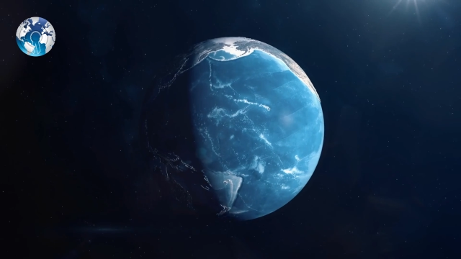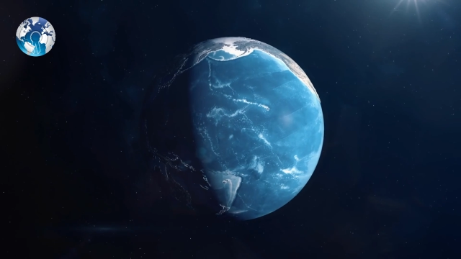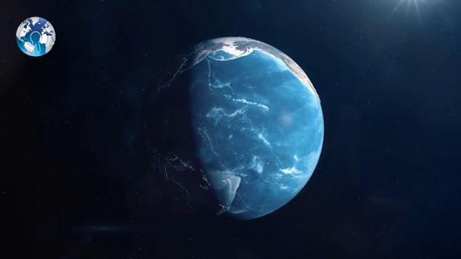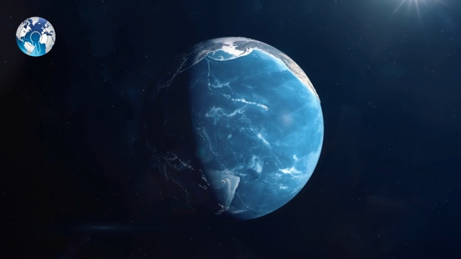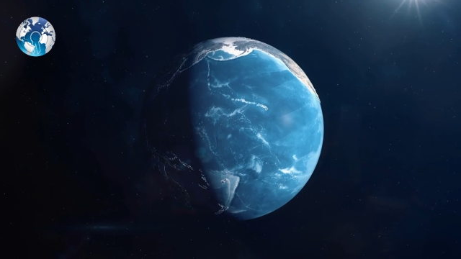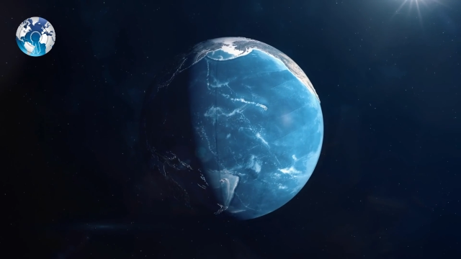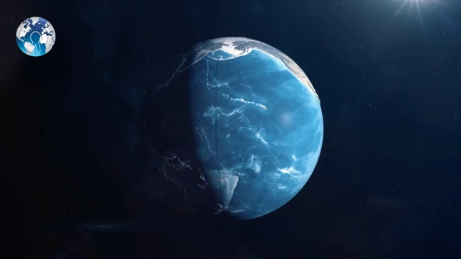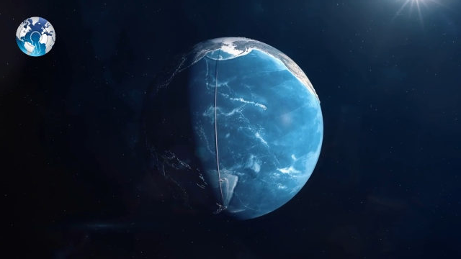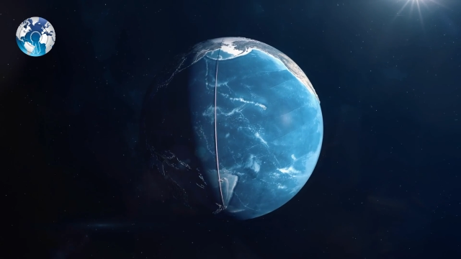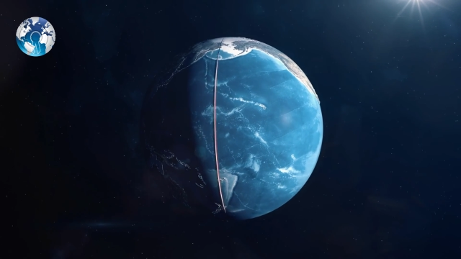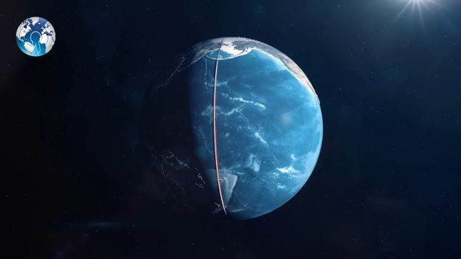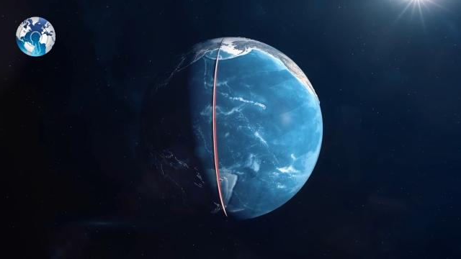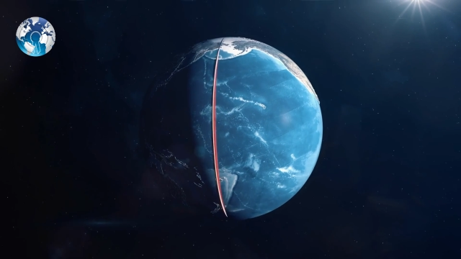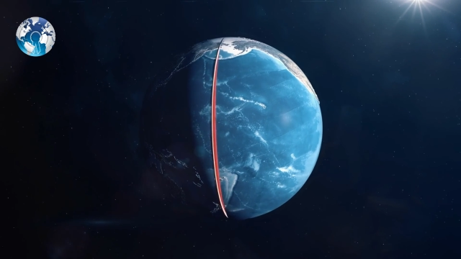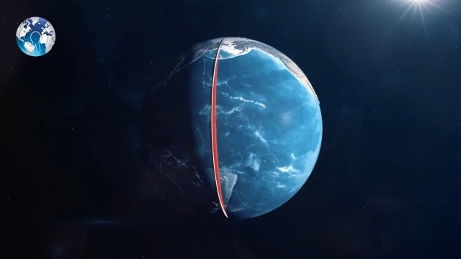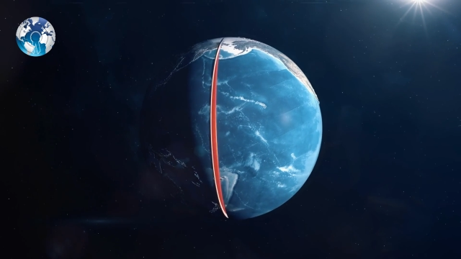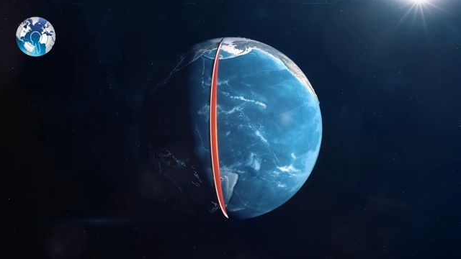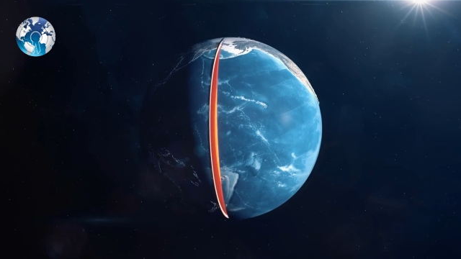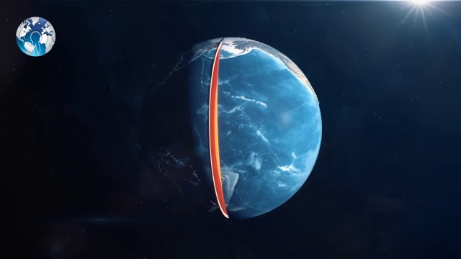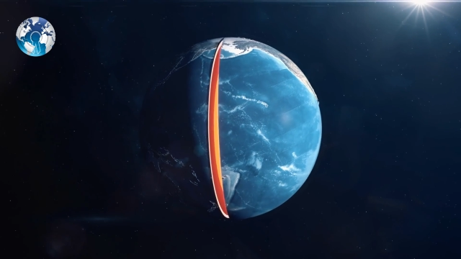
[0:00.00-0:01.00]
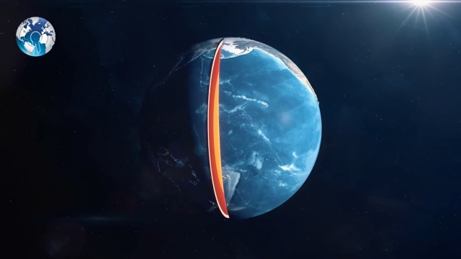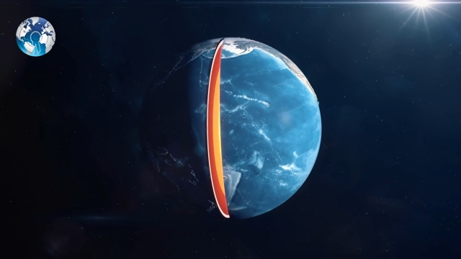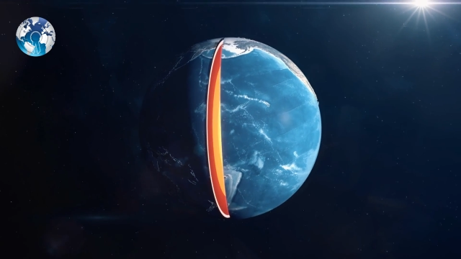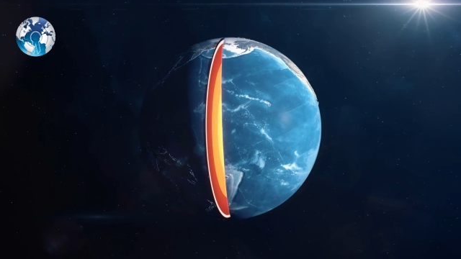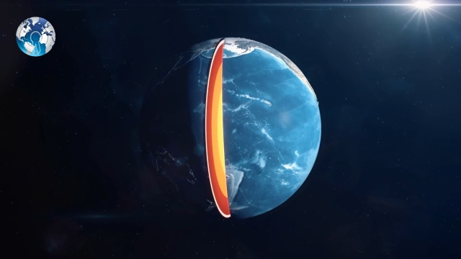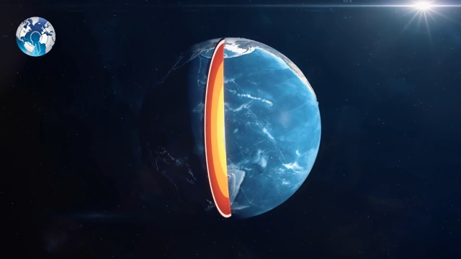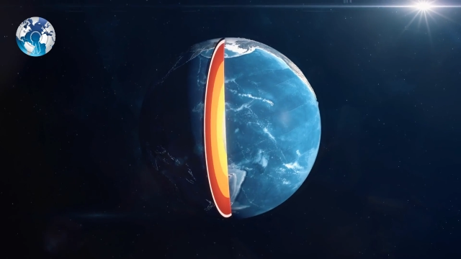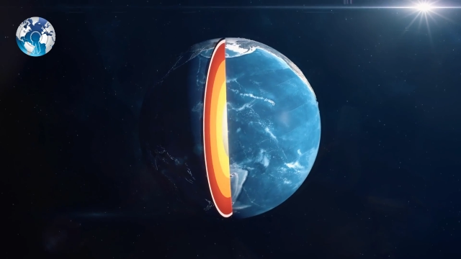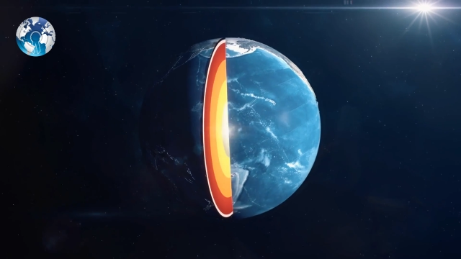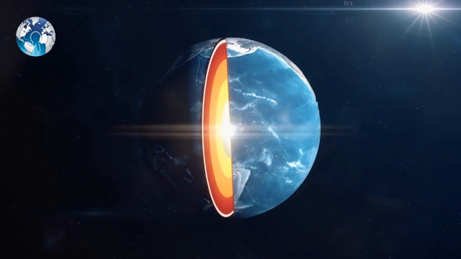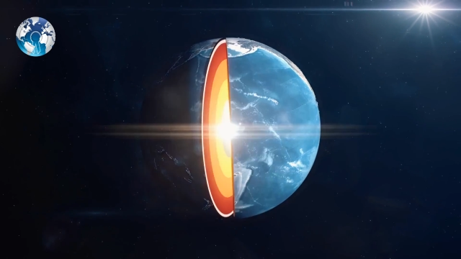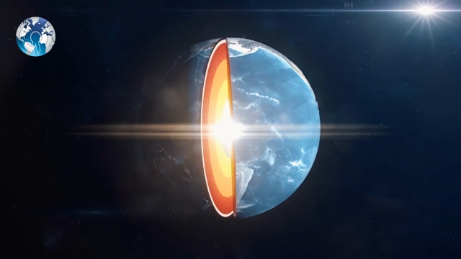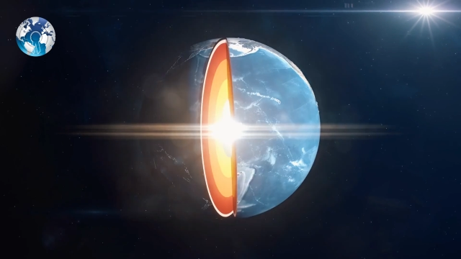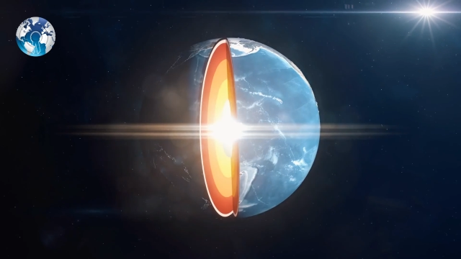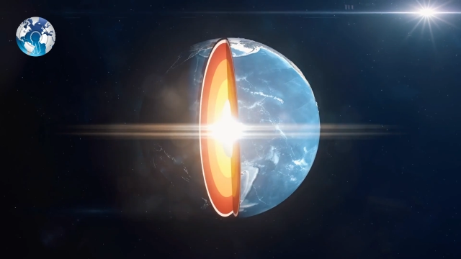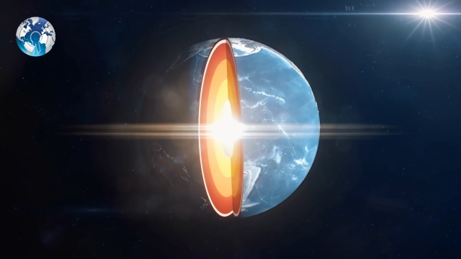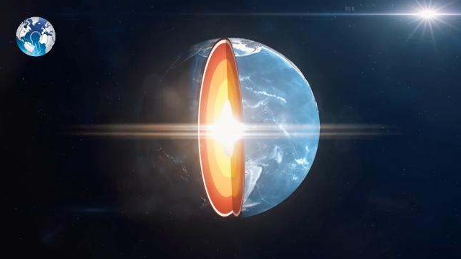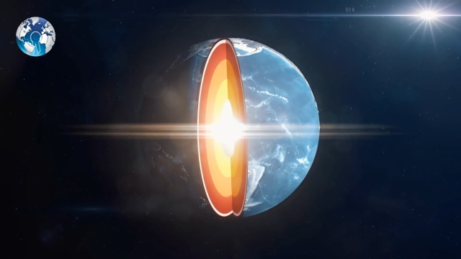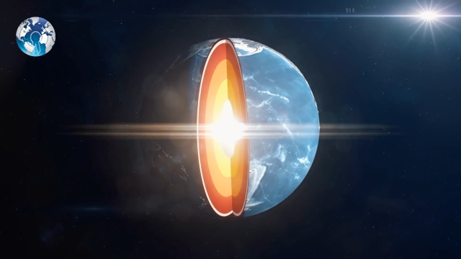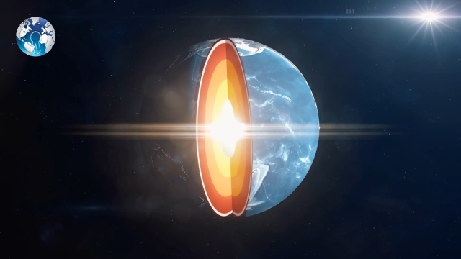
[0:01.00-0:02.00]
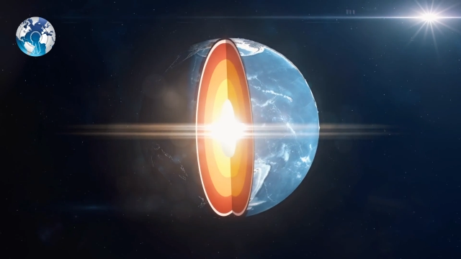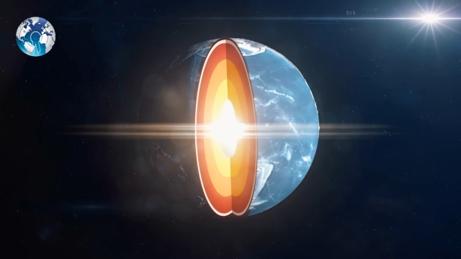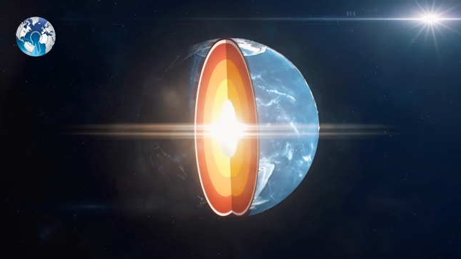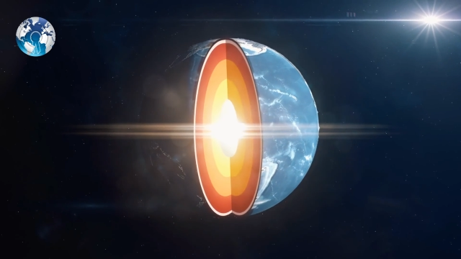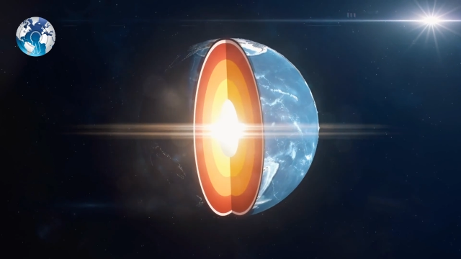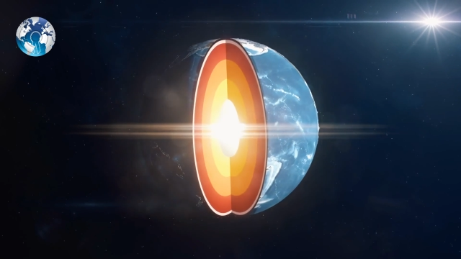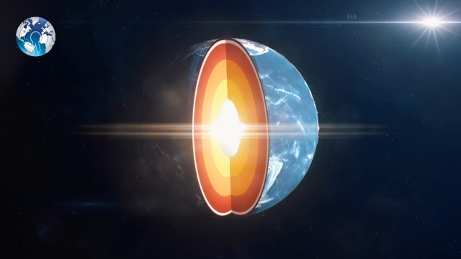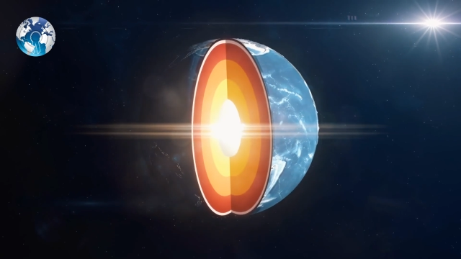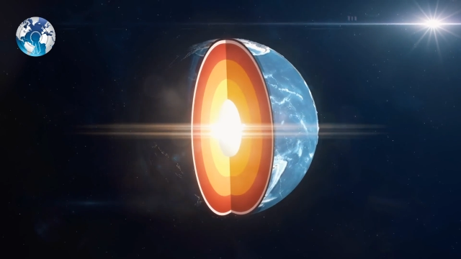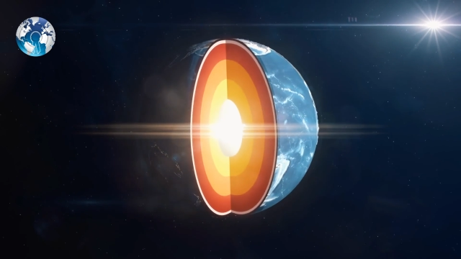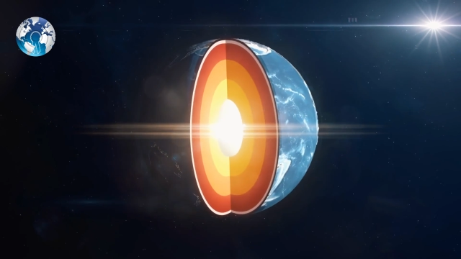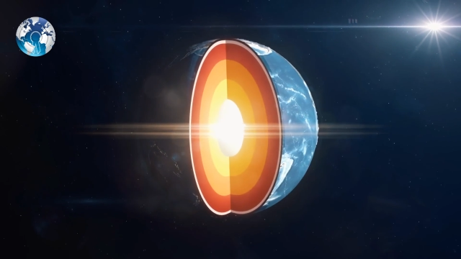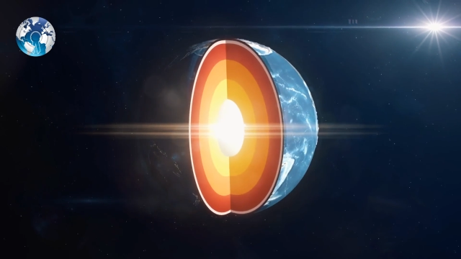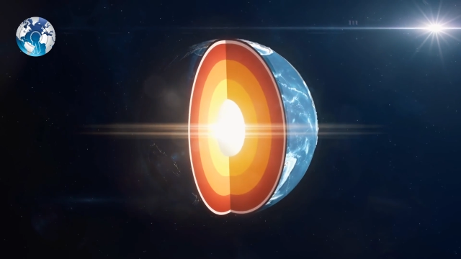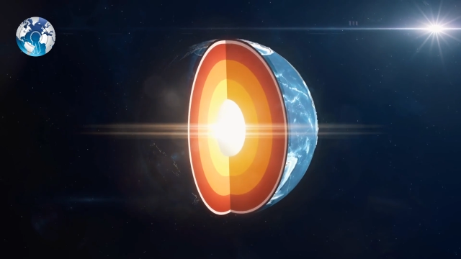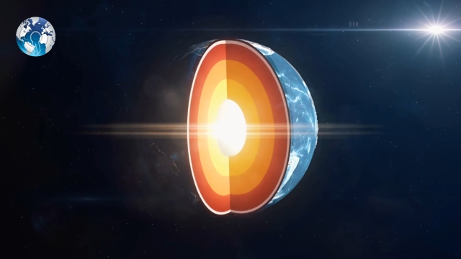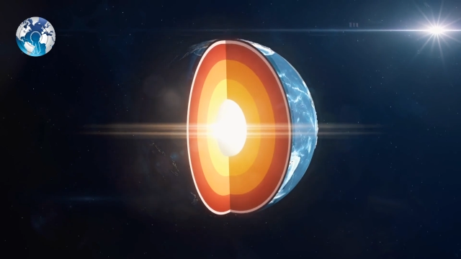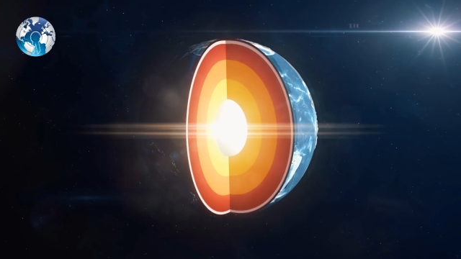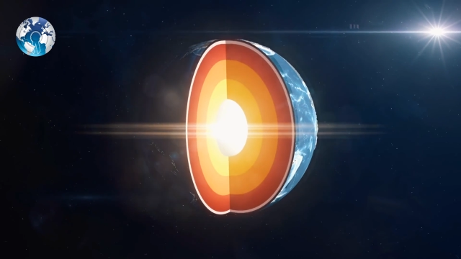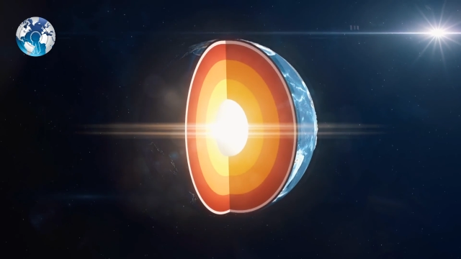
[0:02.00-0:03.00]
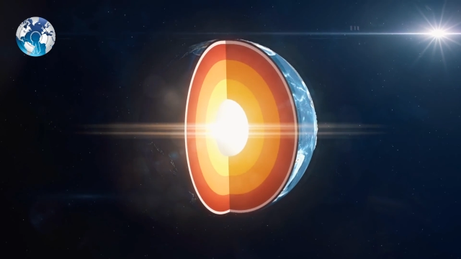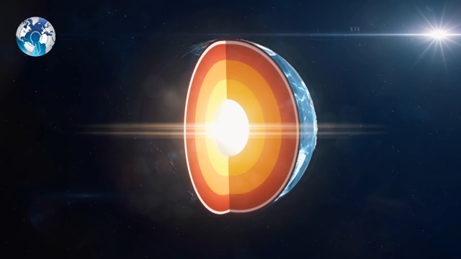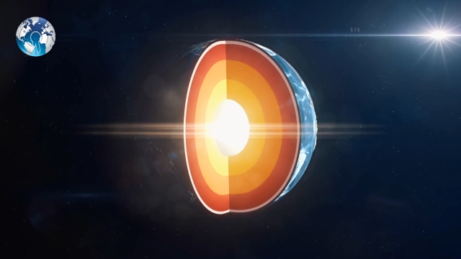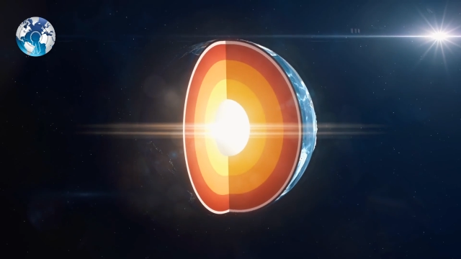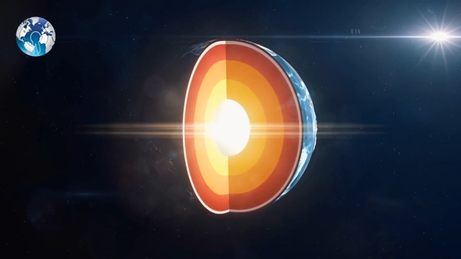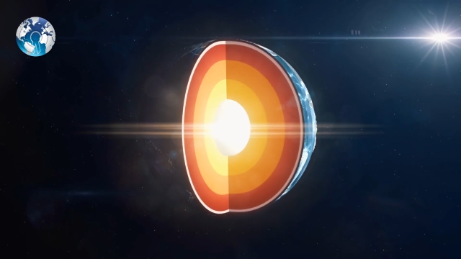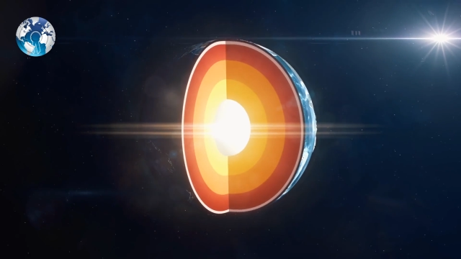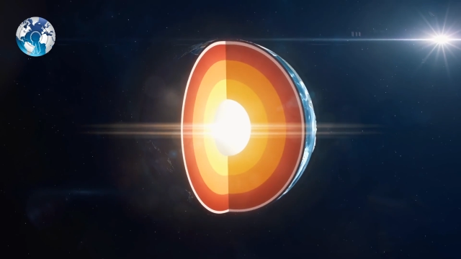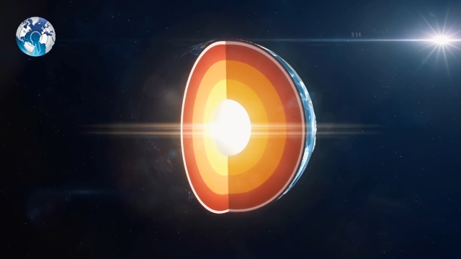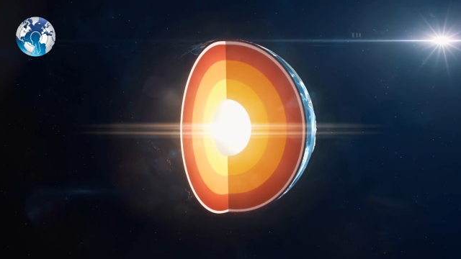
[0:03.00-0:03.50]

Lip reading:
Nobody's mouth can be seen.